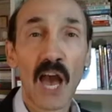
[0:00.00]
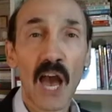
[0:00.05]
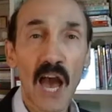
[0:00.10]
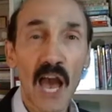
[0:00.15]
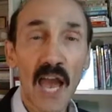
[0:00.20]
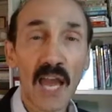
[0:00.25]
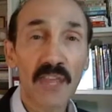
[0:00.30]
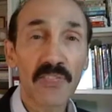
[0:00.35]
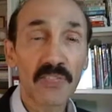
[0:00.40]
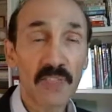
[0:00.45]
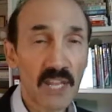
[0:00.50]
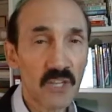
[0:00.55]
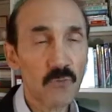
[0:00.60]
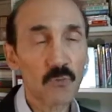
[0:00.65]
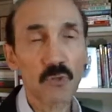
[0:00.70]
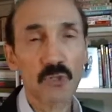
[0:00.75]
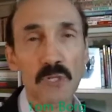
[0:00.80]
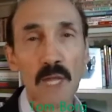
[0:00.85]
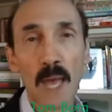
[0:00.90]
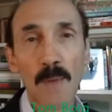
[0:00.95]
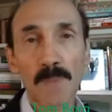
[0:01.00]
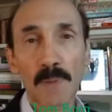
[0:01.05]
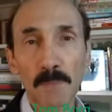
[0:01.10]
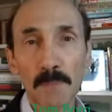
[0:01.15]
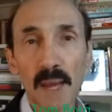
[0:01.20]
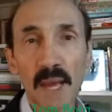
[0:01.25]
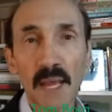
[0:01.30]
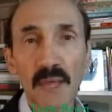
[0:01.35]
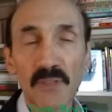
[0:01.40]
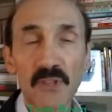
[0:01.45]
Hi, thanks for stopping
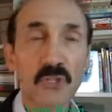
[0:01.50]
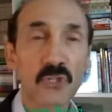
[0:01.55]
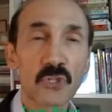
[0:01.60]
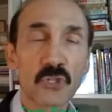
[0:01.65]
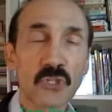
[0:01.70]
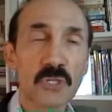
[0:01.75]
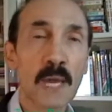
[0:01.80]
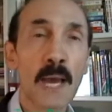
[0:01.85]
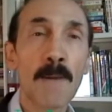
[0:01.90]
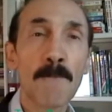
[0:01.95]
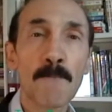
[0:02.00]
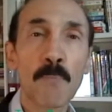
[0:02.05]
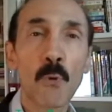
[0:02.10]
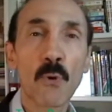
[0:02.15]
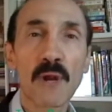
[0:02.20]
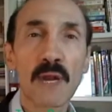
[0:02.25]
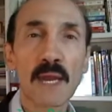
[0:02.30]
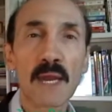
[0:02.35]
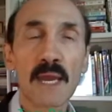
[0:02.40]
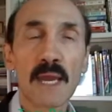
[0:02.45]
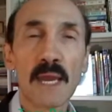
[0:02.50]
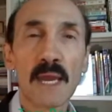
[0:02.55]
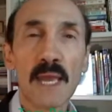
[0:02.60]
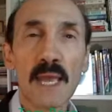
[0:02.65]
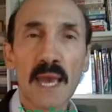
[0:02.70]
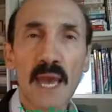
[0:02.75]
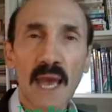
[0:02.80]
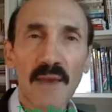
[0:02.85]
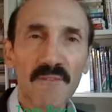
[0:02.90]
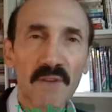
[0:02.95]
by. This is Tom Borg.
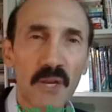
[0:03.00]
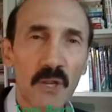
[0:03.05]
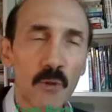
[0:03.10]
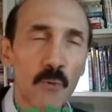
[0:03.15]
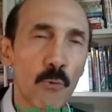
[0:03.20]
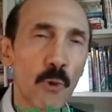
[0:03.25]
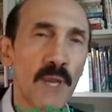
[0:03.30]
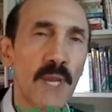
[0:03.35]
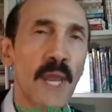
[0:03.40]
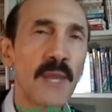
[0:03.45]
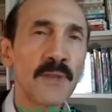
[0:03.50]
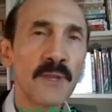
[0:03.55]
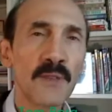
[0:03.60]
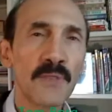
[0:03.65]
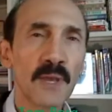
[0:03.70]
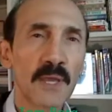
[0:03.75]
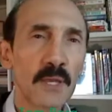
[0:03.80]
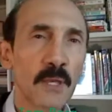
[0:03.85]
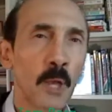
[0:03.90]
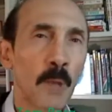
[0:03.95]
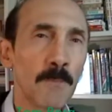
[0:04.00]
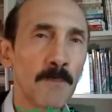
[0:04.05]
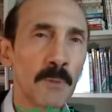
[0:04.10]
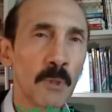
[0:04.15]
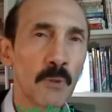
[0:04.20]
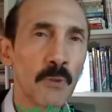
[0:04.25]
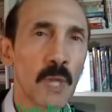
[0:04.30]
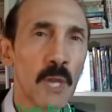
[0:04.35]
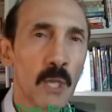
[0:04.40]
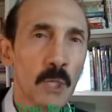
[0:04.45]
I've got a great idea that can help
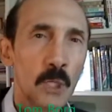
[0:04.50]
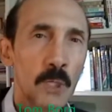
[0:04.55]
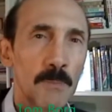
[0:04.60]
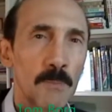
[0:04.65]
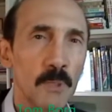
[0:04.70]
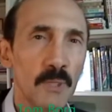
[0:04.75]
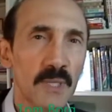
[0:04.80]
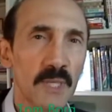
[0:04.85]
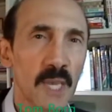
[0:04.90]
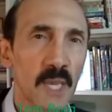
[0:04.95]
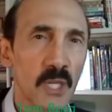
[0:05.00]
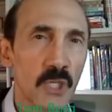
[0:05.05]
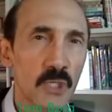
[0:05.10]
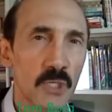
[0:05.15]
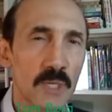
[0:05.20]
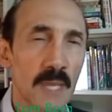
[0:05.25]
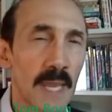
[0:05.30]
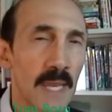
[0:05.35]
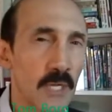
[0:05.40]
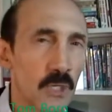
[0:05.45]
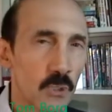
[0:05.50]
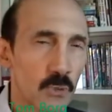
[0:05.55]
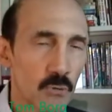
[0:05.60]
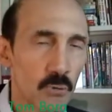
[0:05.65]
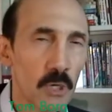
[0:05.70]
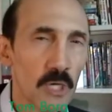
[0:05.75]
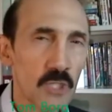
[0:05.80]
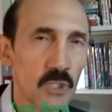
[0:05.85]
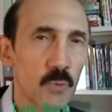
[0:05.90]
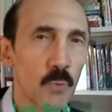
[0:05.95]
build communication and
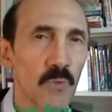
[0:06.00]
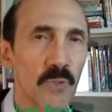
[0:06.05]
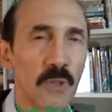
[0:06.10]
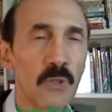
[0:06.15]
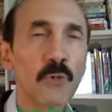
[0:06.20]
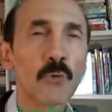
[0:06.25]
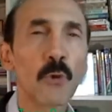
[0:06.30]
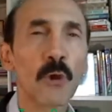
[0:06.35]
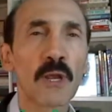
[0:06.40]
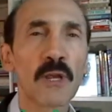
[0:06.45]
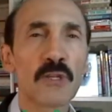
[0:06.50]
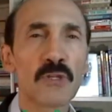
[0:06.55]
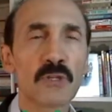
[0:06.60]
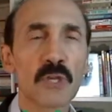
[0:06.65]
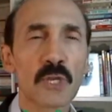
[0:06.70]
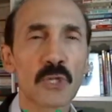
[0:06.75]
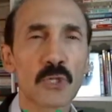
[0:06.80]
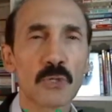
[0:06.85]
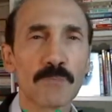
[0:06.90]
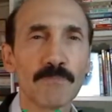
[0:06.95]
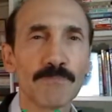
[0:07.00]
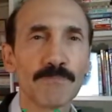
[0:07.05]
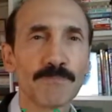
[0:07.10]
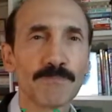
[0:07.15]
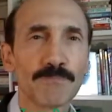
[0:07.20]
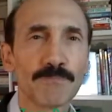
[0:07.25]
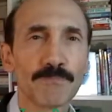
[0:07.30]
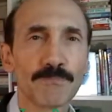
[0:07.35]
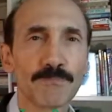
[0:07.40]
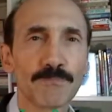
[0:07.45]
trust within your organization.
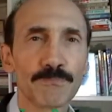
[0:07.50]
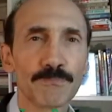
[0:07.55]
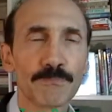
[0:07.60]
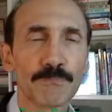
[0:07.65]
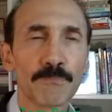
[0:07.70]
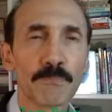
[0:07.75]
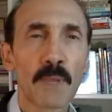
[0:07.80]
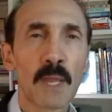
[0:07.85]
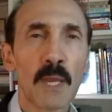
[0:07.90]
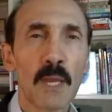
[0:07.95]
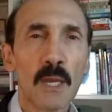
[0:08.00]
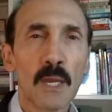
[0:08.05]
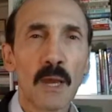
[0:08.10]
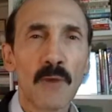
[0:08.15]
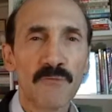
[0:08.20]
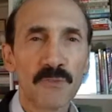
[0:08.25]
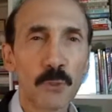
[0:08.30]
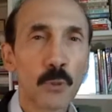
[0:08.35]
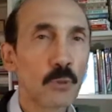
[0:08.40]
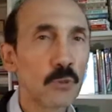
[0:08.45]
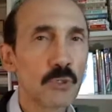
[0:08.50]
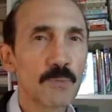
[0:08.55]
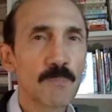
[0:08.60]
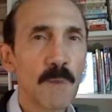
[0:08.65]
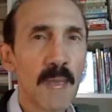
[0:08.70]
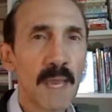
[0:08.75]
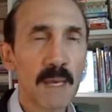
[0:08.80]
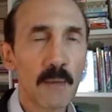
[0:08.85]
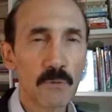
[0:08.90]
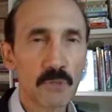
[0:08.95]
A few years
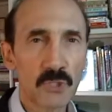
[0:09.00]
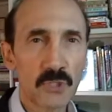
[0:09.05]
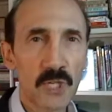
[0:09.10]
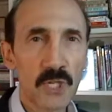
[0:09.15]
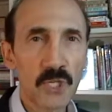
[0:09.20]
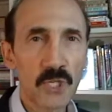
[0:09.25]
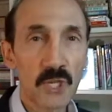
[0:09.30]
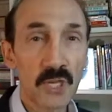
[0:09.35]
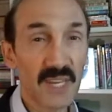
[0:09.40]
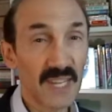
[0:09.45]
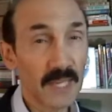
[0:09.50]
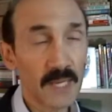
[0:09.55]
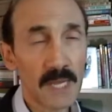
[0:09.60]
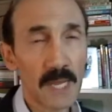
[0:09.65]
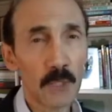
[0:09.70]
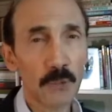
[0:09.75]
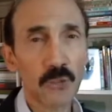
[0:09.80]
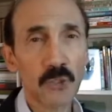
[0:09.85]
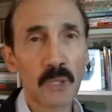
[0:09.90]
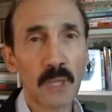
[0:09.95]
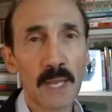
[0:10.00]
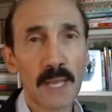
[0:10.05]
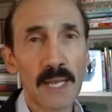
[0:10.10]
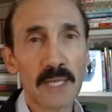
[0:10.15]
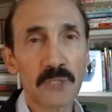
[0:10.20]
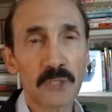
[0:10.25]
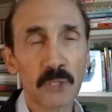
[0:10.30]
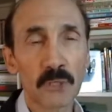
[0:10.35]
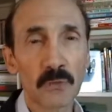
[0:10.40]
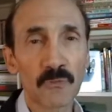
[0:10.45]
back, I was teaching an in-house
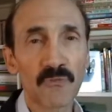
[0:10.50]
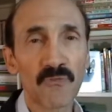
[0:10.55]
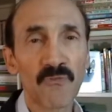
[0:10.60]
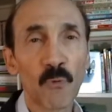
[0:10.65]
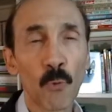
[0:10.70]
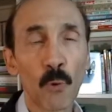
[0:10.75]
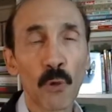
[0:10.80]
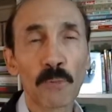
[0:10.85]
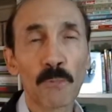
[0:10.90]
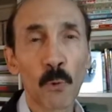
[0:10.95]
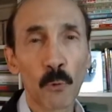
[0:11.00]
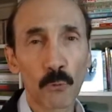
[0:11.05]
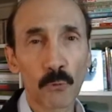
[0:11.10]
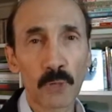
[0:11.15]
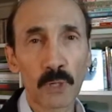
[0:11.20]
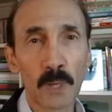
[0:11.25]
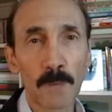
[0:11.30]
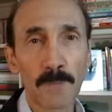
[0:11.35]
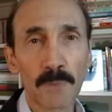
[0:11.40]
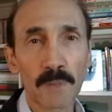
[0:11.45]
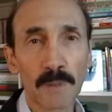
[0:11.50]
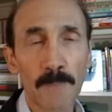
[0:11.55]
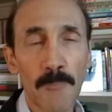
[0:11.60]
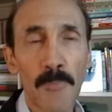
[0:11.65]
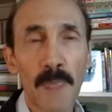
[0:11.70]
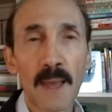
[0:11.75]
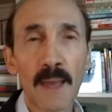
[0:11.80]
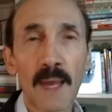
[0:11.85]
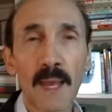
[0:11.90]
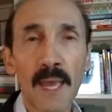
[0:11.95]
class at the Ford Motor Company.
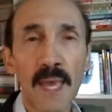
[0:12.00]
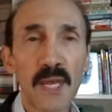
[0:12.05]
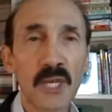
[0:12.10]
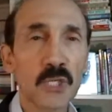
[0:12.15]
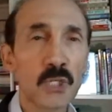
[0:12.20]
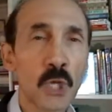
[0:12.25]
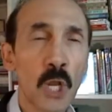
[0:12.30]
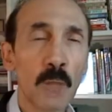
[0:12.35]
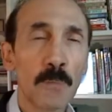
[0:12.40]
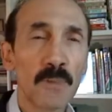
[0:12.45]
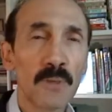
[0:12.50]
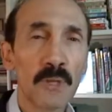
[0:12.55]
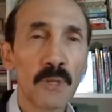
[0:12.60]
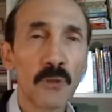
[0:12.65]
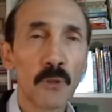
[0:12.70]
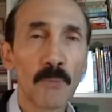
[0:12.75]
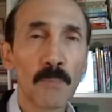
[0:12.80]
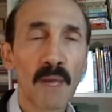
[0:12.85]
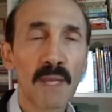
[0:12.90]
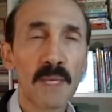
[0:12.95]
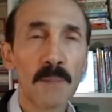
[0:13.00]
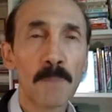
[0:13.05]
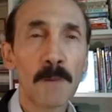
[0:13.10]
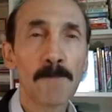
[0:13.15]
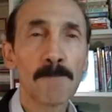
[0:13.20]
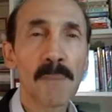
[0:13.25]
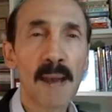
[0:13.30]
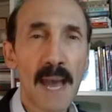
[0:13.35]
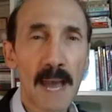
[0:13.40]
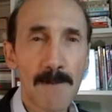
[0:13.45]
I had a gentleman in there by the name
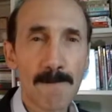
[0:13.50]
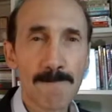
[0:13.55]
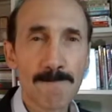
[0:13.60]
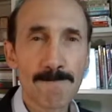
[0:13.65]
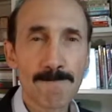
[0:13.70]
of Bob.